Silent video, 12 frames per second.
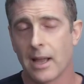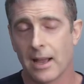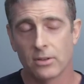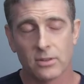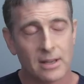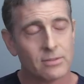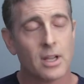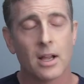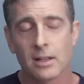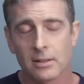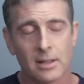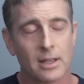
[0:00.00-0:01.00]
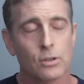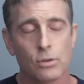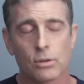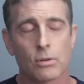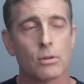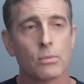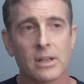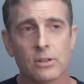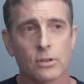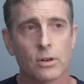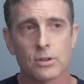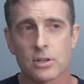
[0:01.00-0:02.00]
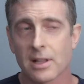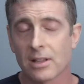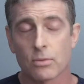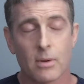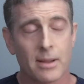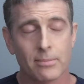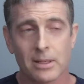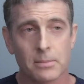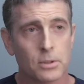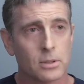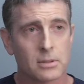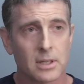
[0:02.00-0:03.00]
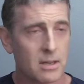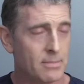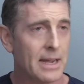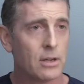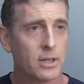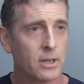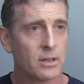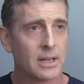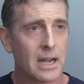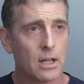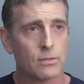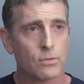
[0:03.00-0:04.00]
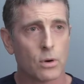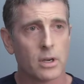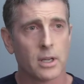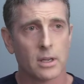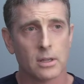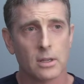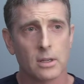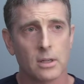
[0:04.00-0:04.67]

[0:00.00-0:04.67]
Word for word: as they've done, they do their own research, and that's why people come out here to California,